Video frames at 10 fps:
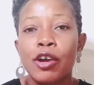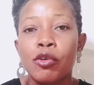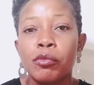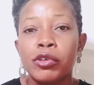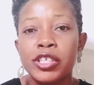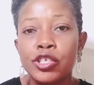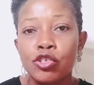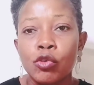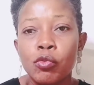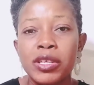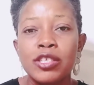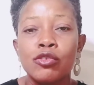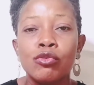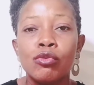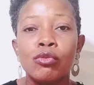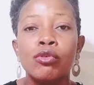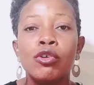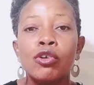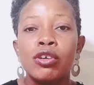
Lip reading: accommodation with, you know,